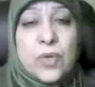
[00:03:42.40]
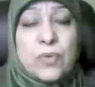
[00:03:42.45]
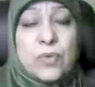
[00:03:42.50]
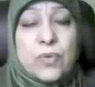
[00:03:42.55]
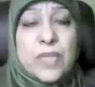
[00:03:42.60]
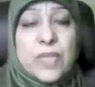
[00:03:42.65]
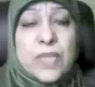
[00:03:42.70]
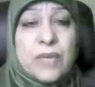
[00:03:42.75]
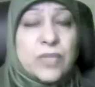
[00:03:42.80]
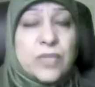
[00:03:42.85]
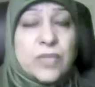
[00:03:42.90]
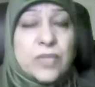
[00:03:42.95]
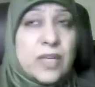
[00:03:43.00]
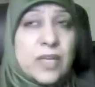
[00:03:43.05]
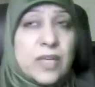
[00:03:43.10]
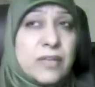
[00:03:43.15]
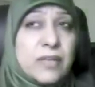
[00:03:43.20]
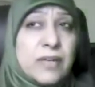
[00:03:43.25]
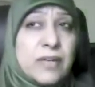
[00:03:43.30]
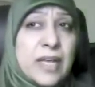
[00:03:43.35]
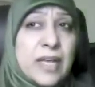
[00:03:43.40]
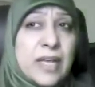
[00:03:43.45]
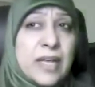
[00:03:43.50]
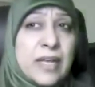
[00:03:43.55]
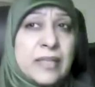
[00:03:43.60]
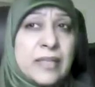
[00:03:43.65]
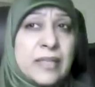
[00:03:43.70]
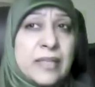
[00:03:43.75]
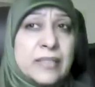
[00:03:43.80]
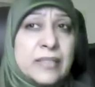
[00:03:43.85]
or without color.
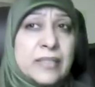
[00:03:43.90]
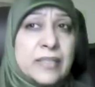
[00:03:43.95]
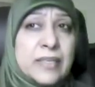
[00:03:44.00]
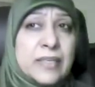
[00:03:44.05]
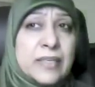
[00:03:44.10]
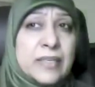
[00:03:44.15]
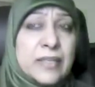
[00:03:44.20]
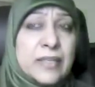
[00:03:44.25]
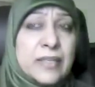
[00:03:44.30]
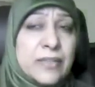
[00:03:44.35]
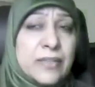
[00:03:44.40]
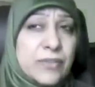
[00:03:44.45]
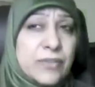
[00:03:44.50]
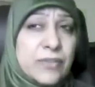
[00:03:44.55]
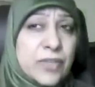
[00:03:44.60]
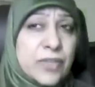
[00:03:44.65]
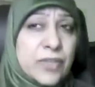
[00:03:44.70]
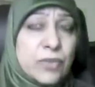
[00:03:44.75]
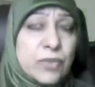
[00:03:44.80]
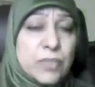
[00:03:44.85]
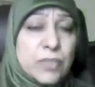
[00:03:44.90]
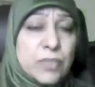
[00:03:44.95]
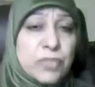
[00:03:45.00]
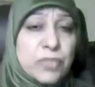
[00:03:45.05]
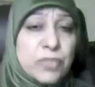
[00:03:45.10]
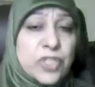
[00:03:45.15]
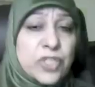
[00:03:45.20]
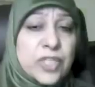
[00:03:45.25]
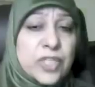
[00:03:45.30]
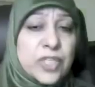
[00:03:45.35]
And there was
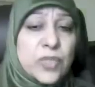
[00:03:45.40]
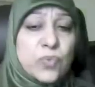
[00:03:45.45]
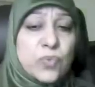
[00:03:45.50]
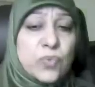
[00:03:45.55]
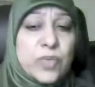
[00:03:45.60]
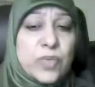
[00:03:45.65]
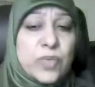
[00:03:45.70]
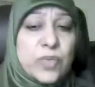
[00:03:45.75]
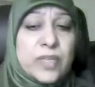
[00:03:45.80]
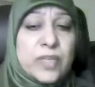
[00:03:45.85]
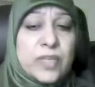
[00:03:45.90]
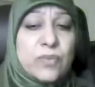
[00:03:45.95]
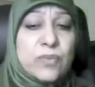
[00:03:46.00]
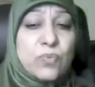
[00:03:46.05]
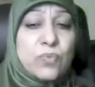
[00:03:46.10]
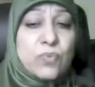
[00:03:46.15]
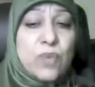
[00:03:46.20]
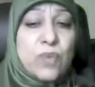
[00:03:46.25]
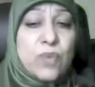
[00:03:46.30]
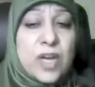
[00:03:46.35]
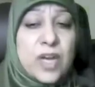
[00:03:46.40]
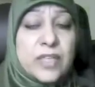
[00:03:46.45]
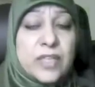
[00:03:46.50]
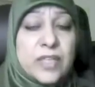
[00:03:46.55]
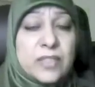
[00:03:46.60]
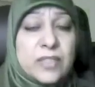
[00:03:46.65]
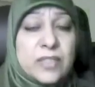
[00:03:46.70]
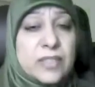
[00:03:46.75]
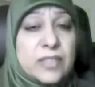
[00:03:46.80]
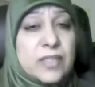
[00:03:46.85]
a machine with
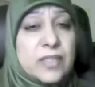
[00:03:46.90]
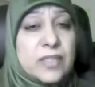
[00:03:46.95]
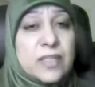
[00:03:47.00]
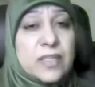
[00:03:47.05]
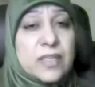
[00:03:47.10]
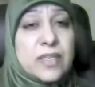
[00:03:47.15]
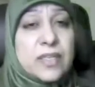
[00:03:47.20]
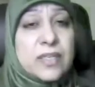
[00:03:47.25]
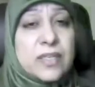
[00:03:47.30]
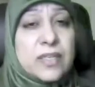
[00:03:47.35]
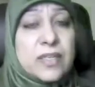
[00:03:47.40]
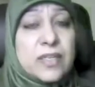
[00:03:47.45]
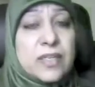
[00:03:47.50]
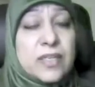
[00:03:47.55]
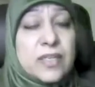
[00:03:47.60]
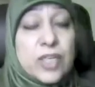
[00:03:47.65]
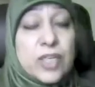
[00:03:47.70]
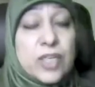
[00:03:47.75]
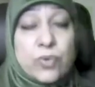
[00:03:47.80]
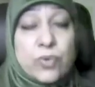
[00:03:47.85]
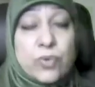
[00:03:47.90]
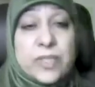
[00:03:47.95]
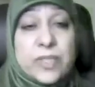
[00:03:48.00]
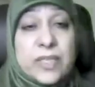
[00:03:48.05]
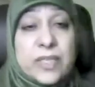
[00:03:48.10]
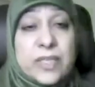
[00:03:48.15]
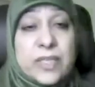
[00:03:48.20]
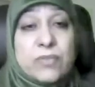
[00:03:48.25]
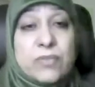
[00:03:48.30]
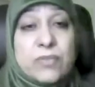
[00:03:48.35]
white
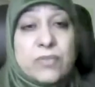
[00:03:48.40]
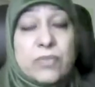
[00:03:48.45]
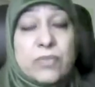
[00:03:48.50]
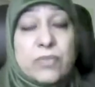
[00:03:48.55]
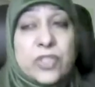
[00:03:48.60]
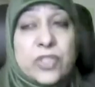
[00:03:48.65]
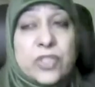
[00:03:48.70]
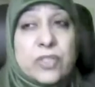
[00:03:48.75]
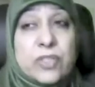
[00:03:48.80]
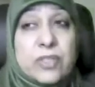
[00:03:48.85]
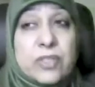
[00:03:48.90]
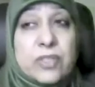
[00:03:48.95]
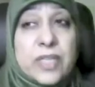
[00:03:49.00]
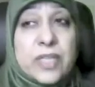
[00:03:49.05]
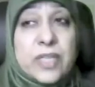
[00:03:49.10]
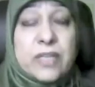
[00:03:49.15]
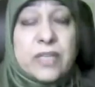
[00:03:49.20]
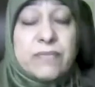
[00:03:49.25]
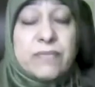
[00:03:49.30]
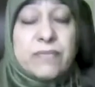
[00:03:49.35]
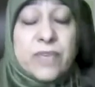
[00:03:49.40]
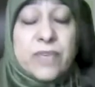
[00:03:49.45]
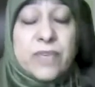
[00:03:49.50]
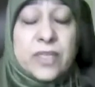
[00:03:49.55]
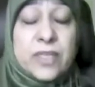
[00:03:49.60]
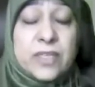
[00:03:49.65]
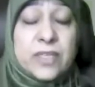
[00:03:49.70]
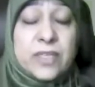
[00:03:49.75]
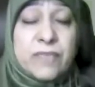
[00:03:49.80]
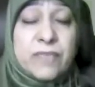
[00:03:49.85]
liquid in it, which then
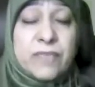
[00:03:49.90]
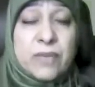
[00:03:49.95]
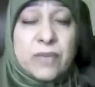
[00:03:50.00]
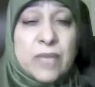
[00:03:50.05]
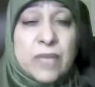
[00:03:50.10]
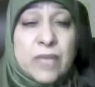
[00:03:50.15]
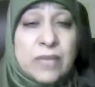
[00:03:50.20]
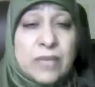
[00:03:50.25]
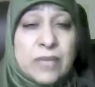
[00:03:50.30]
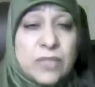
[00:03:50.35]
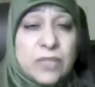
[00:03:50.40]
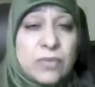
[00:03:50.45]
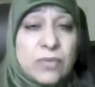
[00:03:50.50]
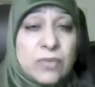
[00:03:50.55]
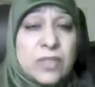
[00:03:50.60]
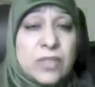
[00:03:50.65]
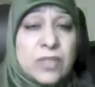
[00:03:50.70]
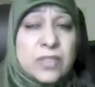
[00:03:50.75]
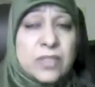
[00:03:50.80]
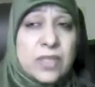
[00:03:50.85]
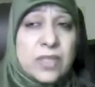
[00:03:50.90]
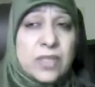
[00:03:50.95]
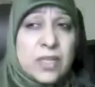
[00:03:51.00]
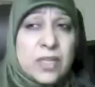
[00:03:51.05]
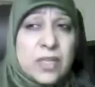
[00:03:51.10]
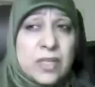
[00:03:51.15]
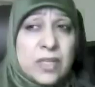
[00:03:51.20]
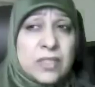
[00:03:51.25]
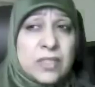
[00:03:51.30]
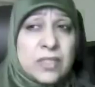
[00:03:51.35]
he found out it was
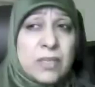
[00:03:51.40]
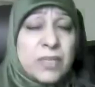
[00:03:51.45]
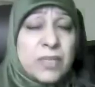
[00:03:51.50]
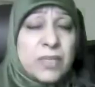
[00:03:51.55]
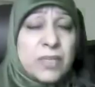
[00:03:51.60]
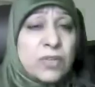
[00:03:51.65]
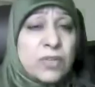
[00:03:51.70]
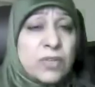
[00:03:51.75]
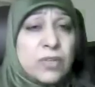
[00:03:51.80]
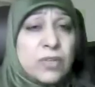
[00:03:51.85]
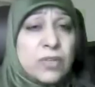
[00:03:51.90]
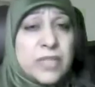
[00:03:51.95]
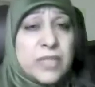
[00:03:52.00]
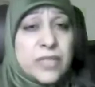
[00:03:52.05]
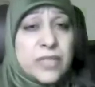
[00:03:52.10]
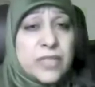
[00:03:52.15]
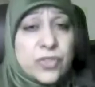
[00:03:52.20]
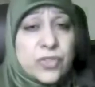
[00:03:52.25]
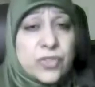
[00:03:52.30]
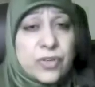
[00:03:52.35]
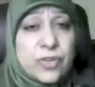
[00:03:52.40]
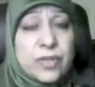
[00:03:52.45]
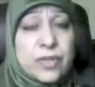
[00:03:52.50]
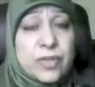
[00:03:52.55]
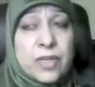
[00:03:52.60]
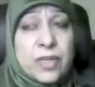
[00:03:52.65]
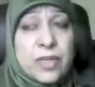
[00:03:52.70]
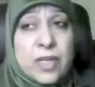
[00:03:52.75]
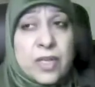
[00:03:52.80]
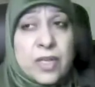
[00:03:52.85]
something called Ensure.